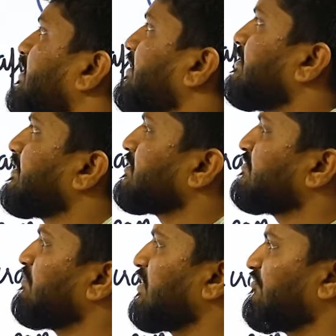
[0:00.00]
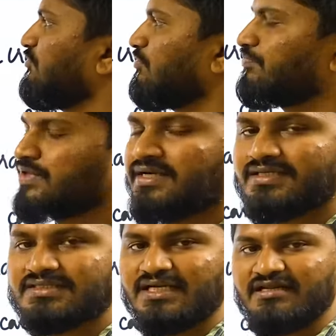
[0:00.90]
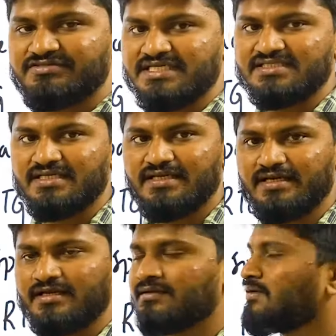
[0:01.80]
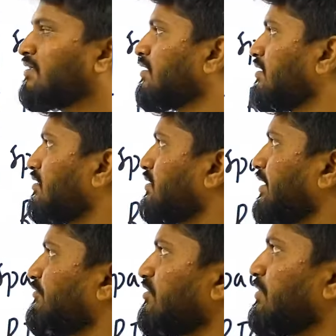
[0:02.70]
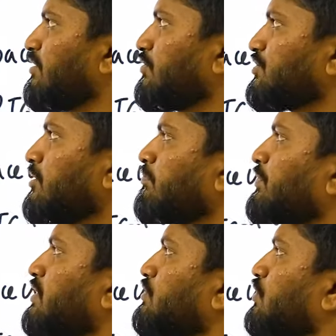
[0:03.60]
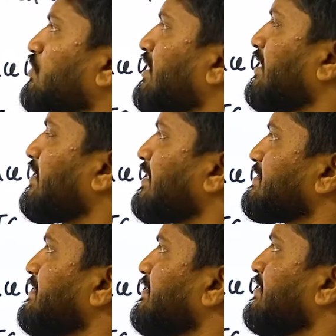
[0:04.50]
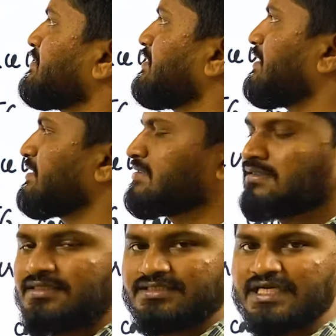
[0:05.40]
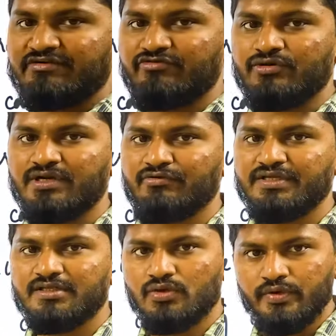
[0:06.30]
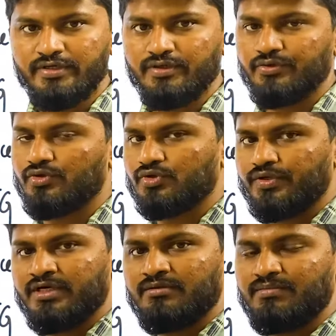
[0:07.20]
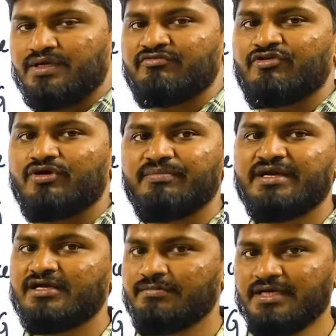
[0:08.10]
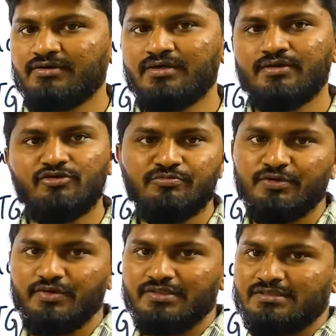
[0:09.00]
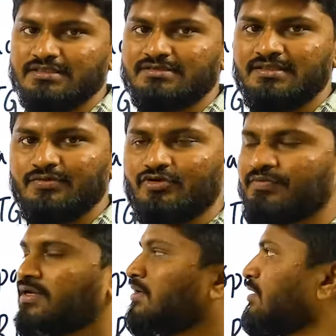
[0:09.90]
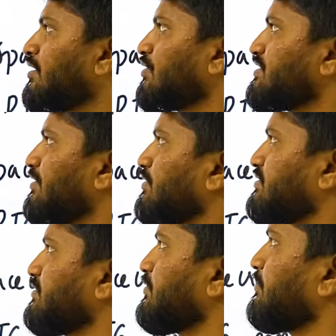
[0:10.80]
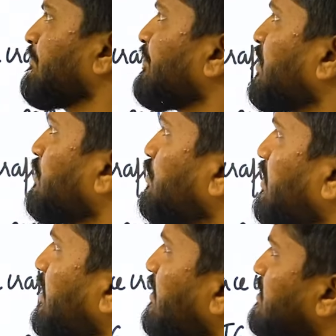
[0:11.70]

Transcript: and increases blood flow? It is kind of science and tech and environmental question. So the correct answer here is, it is straightforward. You either know it or you don't know it, but if you have a medical background, you would be knowing this answer. You could be easily guess this one. So the correct